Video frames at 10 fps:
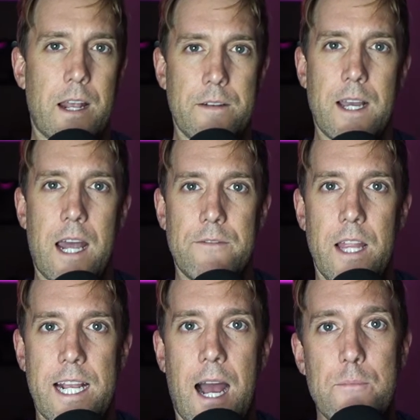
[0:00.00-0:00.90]
kind of
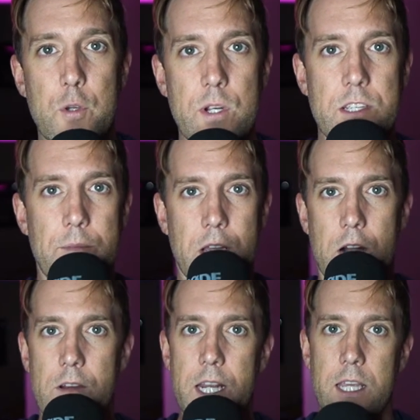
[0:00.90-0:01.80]
like I'm doing something
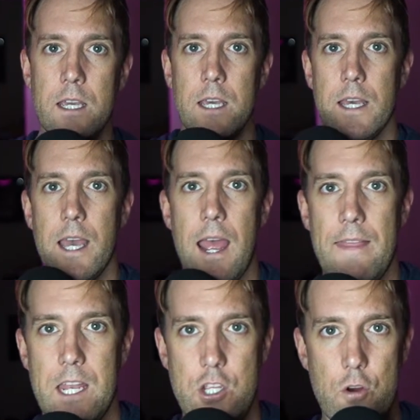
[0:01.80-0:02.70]
already. And
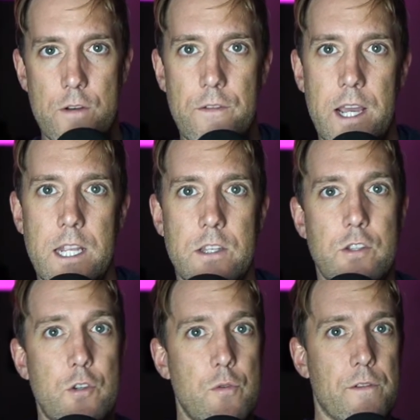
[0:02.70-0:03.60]
then you're invited
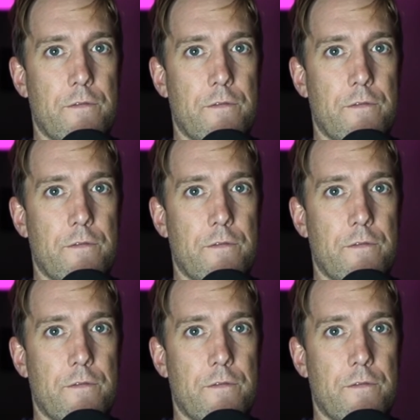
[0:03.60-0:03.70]
to the